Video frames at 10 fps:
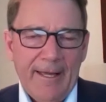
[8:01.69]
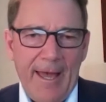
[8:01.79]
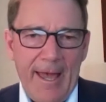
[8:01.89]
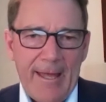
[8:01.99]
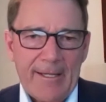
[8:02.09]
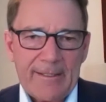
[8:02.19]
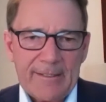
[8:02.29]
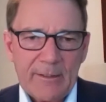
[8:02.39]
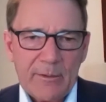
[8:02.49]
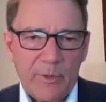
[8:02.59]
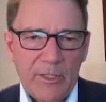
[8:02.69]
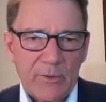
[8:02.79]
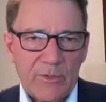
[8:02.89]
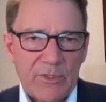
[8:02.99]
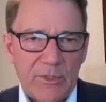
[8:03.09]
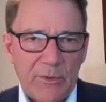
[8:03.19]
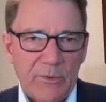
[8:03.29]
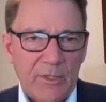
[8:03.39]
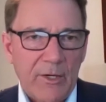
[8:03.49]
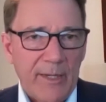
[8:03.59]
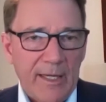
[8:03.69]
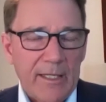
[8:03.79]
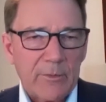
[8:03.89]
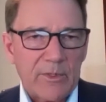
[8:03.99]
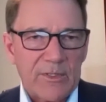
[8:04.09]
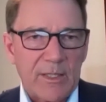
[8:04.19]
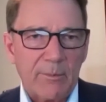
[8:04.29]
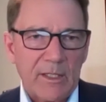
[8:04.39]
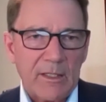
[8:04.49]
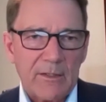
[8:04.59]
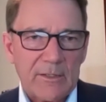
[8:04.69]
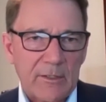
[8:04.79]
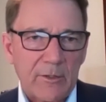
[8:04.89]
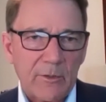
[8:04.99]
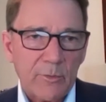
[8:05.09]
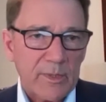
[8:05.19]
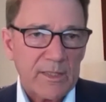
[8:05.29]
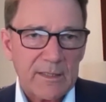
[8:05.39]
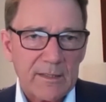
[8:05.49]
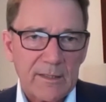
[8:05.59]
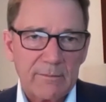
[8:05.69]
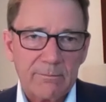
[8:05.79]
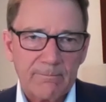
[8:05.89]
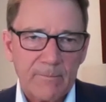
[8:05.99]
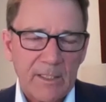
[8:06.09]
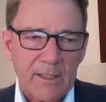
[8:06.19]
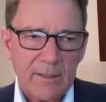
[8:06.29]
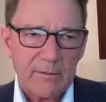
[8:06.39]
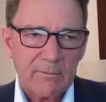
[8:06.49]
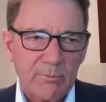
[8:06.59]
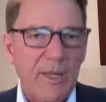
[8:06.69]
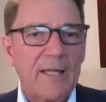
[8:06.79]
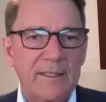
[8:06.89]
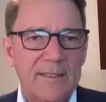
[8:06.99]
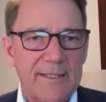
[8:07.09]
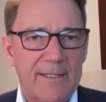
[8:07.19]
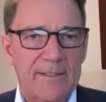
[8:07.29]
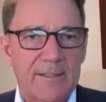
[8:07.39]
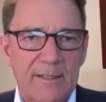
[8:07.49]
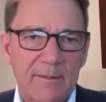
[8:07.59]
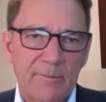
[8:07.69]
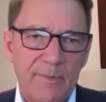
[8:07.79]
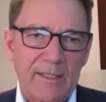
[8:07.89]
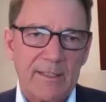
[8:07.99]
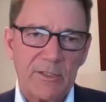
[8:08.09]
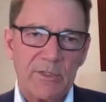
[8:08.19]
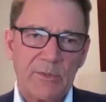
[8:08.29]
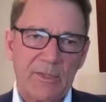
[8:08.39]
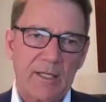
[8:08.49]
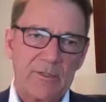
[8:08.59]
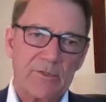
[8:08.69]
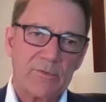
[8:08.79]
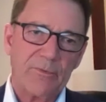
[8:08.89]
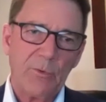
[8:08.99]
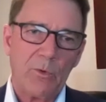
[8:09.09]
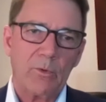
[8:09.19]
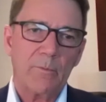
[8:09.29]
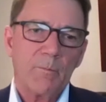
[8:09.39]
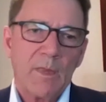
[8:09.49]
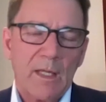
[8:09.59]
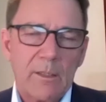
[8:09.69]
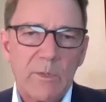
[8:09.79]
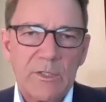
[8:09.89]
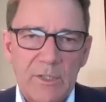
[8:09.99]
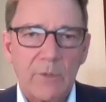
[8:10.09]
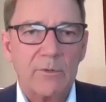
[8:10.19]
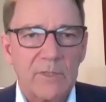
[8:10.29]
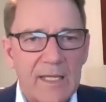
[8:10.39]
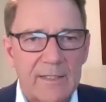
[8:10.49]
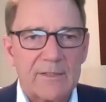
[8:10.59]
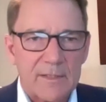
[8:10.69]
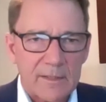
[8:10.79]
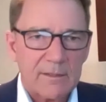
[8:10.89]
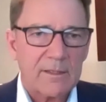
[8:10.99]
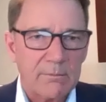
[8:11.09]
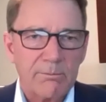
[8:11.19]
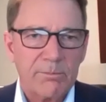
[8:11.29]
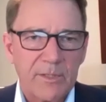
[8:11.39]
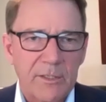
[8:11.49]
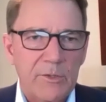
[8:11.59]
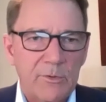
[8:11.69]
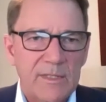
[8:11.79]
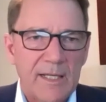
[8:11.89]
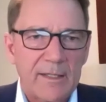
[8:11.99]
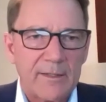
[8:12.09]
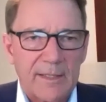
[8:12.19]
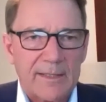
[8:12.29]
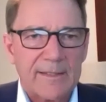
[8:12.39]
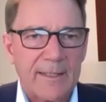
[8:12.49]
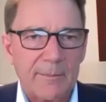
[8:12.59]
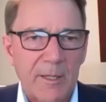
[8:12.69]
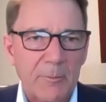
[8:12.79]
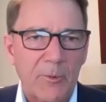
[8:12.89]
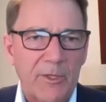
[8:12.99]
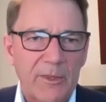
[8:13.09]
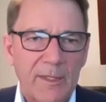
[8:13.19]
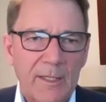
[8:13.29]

And we ought to go ahead with something. So we did a pilot test back in 2004. And we showed, yes, the new tech that I'd come up with,